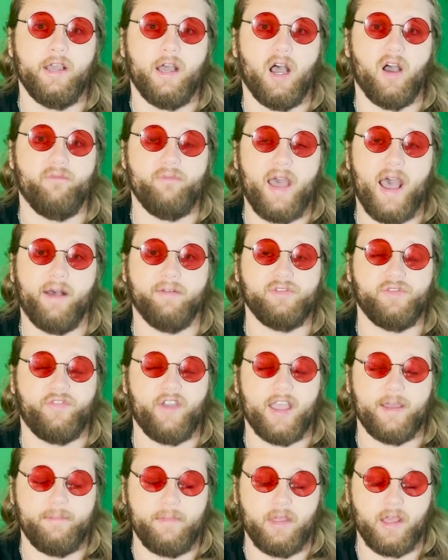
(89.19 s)
of the
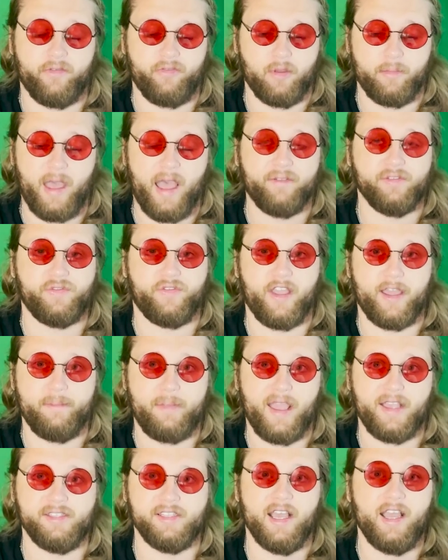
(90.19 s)
Mavs fan
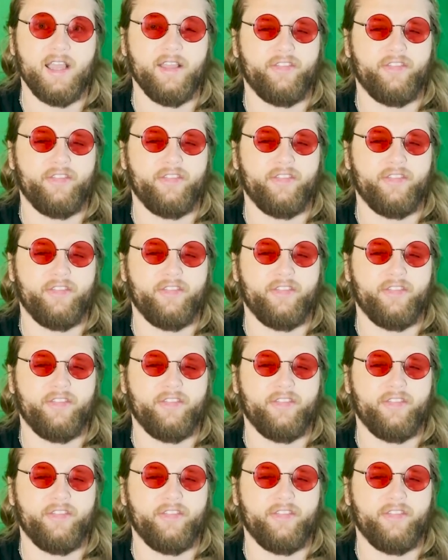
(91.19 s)
base